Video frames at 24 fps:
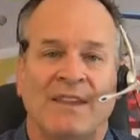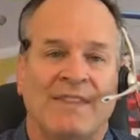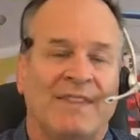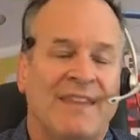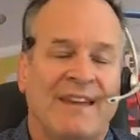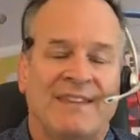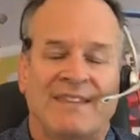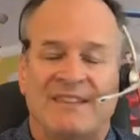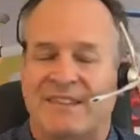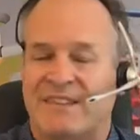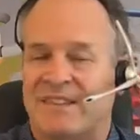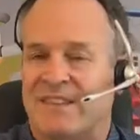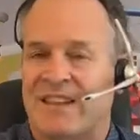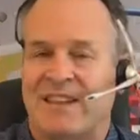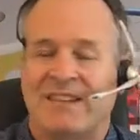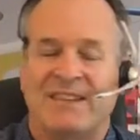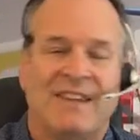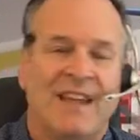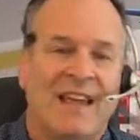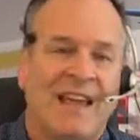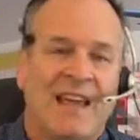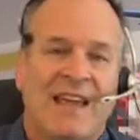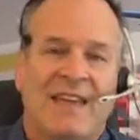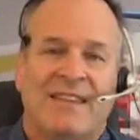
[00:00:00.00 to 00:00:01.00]
And that's
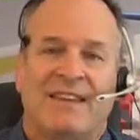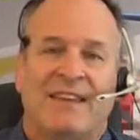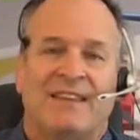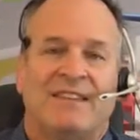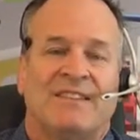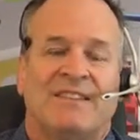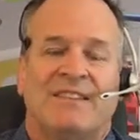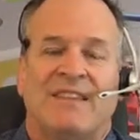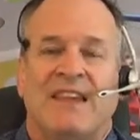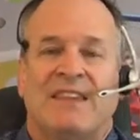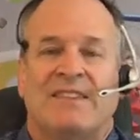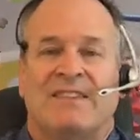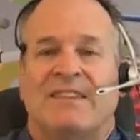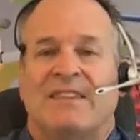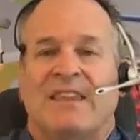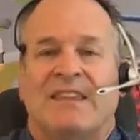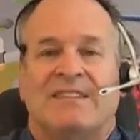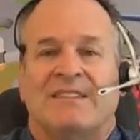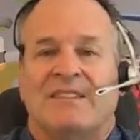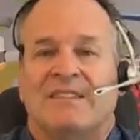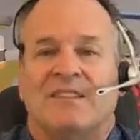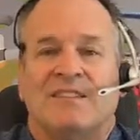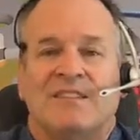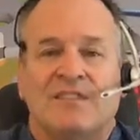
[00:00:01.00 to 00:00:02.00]
and that, that
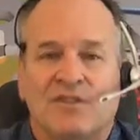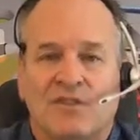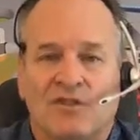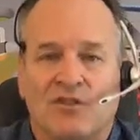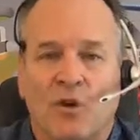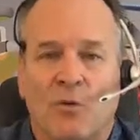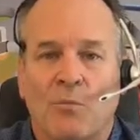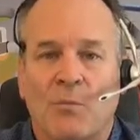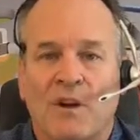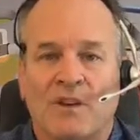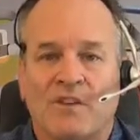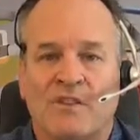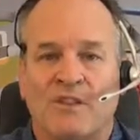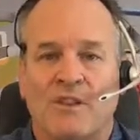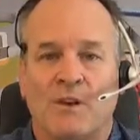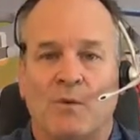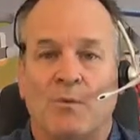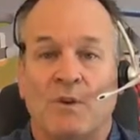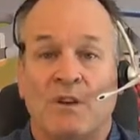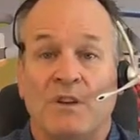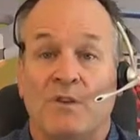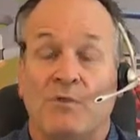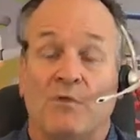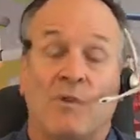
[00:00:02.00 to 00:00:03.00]
that's in so much that
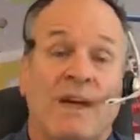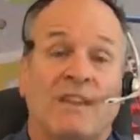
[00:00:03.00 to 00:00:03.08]
we do.